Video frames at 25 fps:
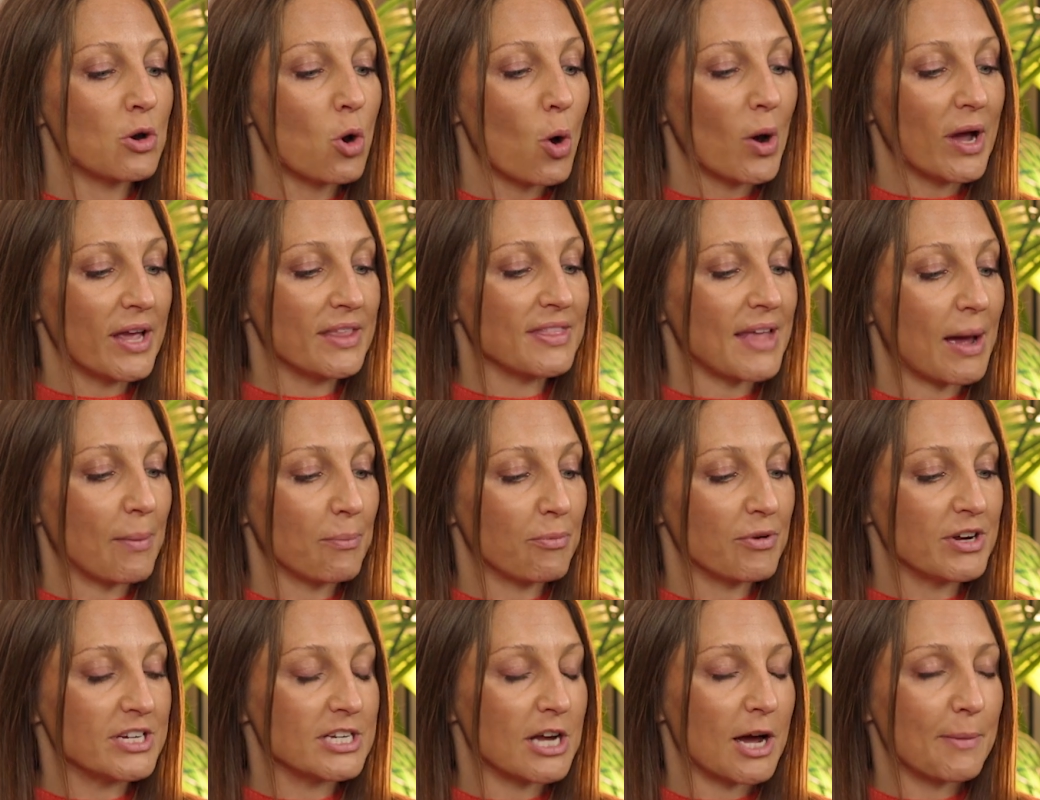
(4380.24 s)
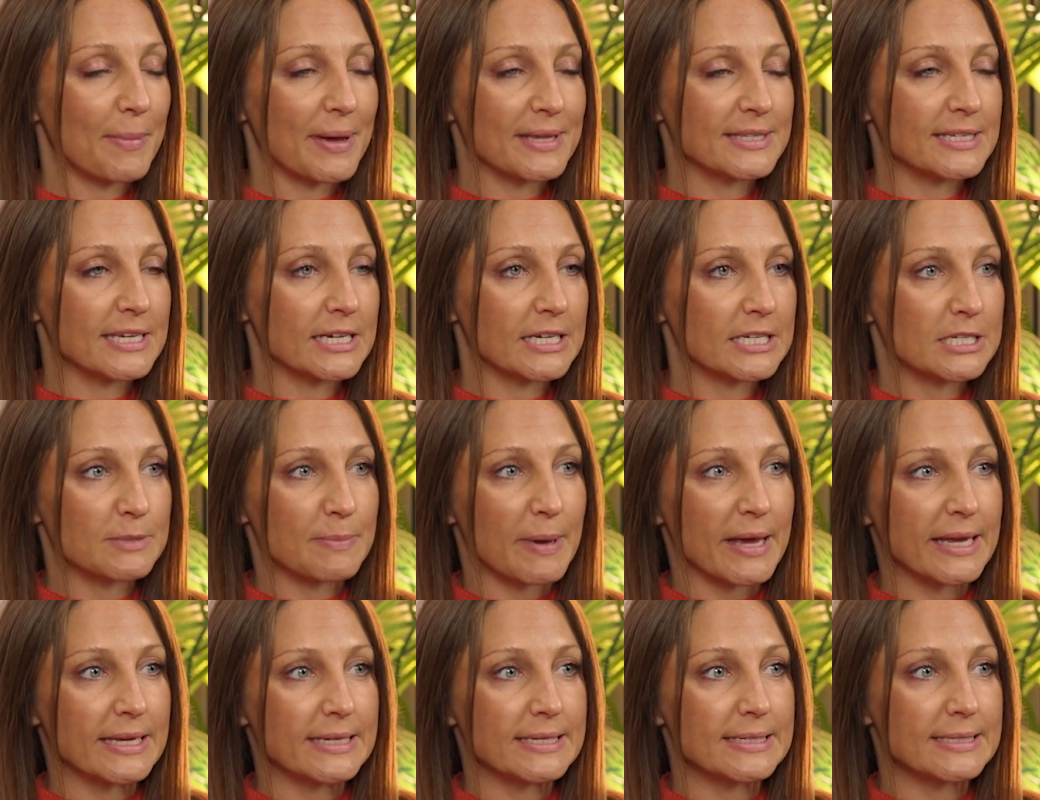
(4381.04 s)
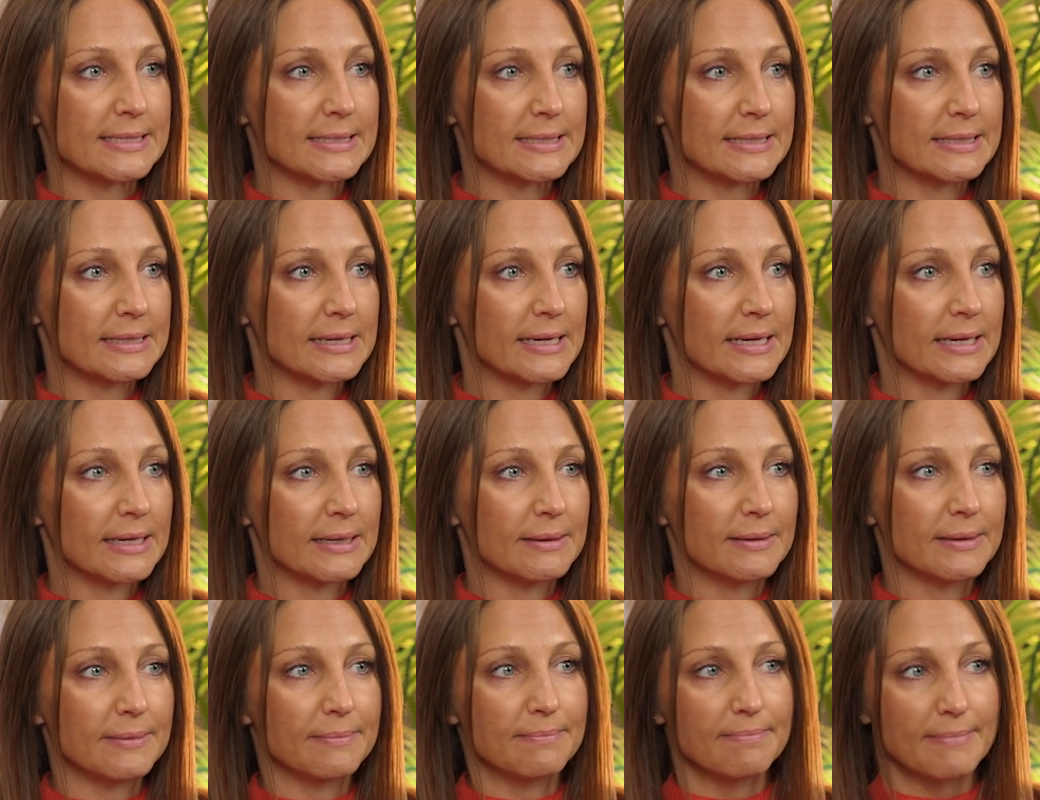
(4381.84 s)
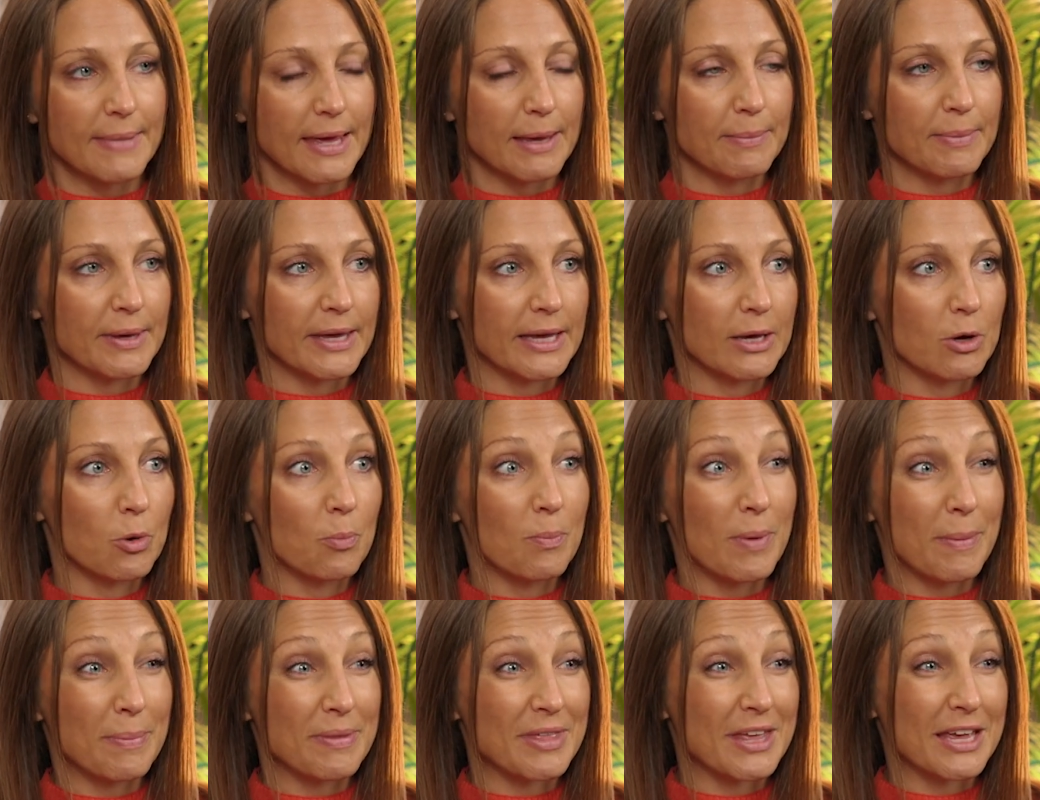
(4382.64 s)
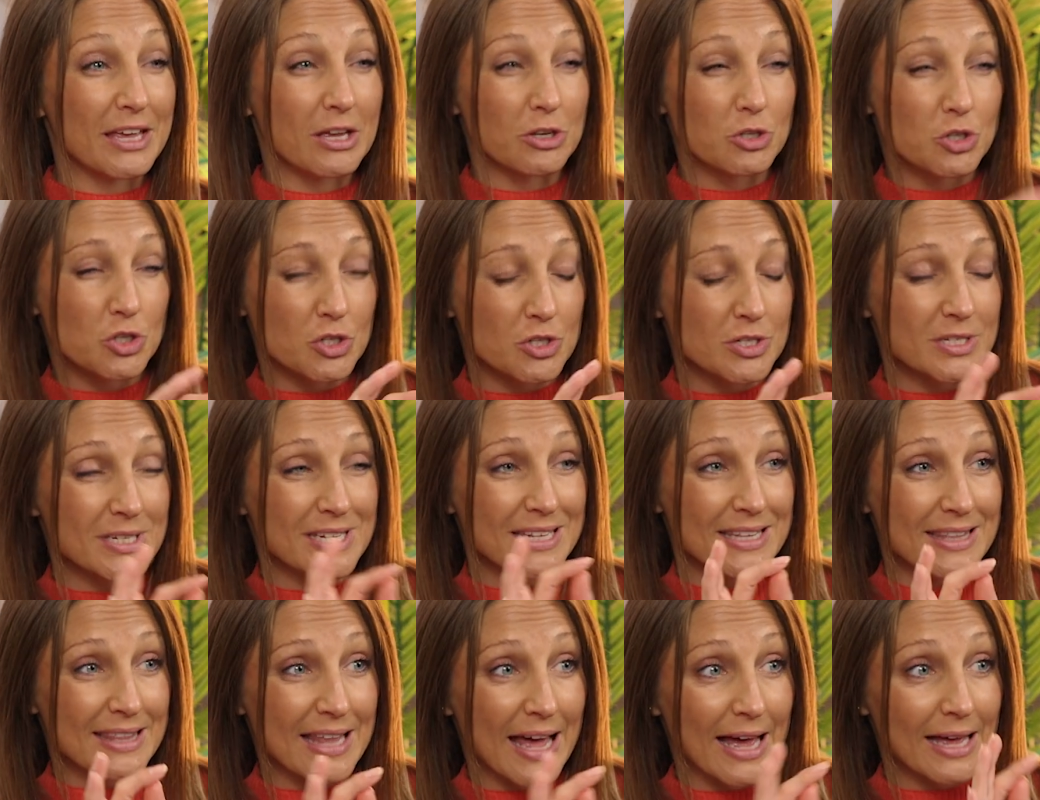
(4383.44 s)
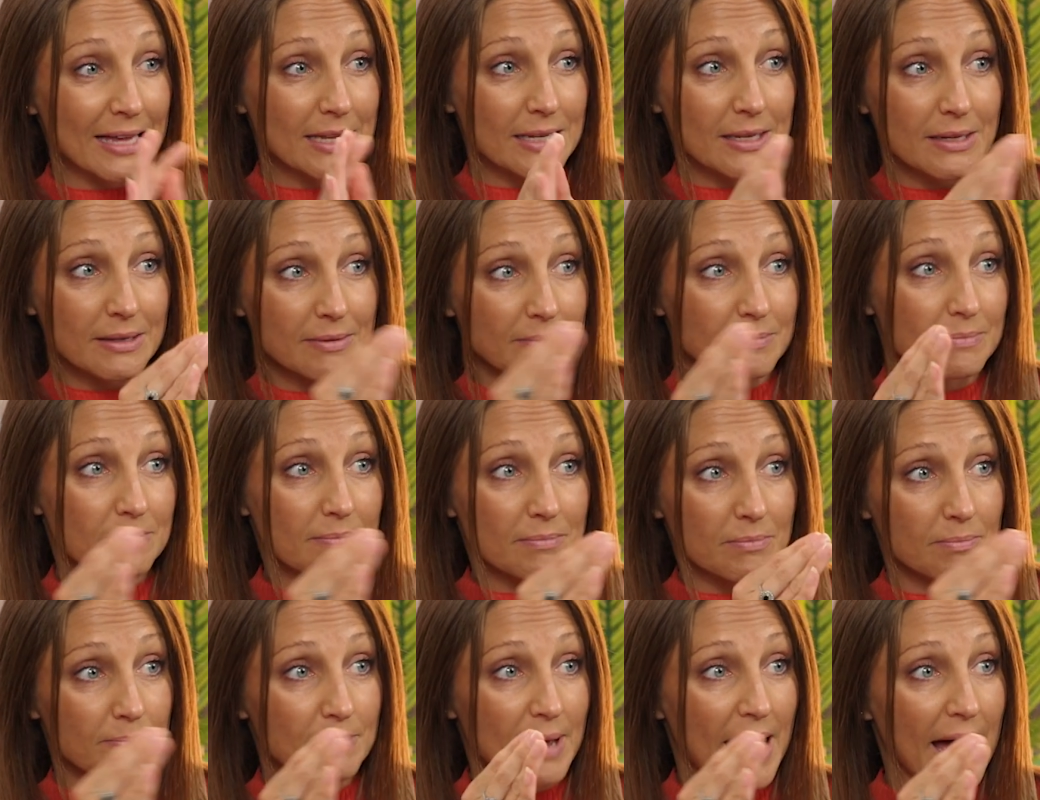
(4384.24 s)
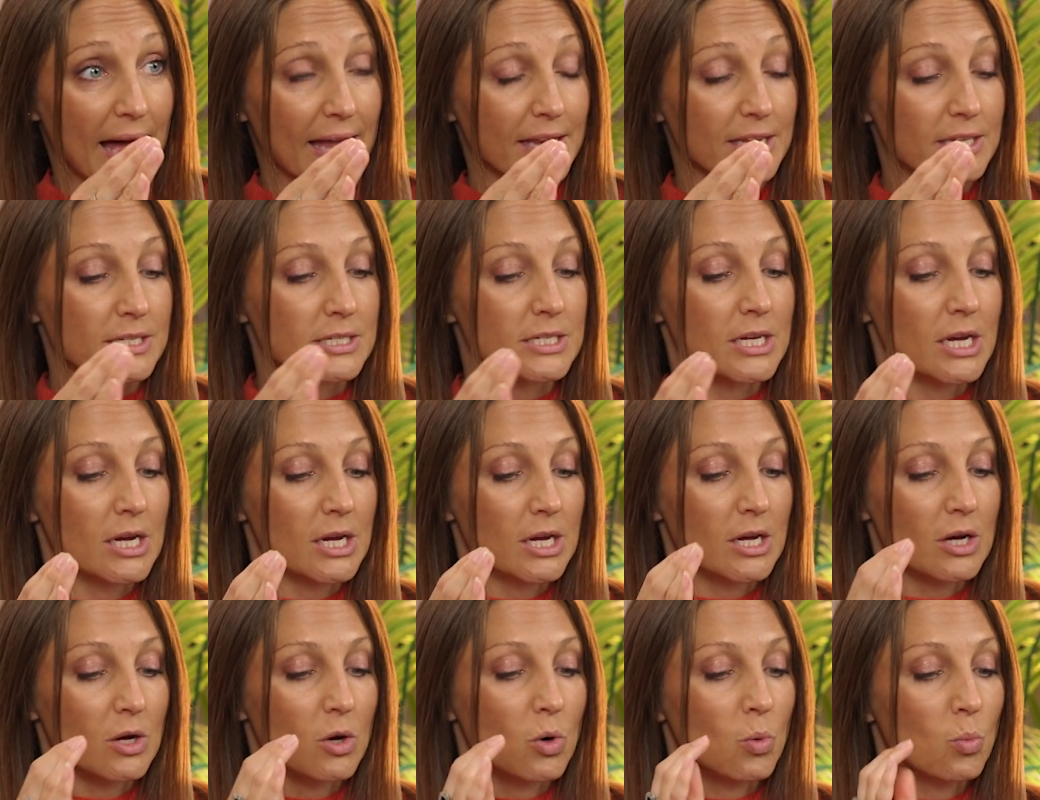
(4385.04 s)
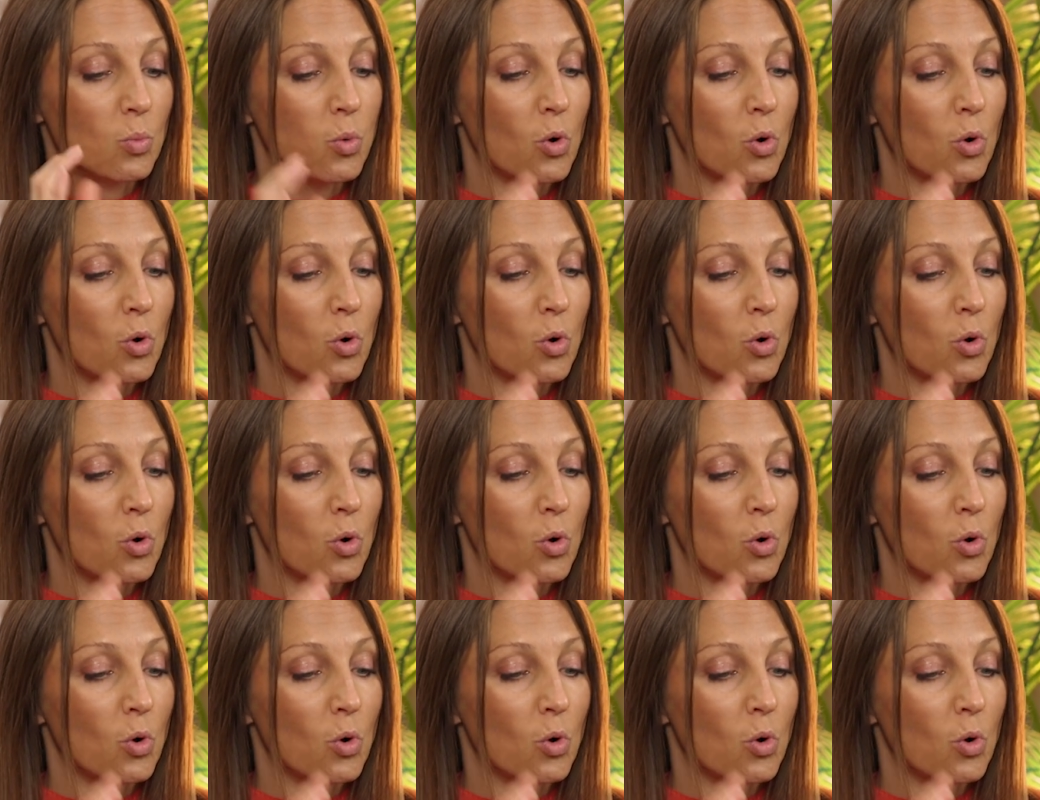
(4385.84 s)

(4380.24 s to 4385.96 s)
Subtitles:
they're not in that pre-diabetic space, maybe they are just in that band?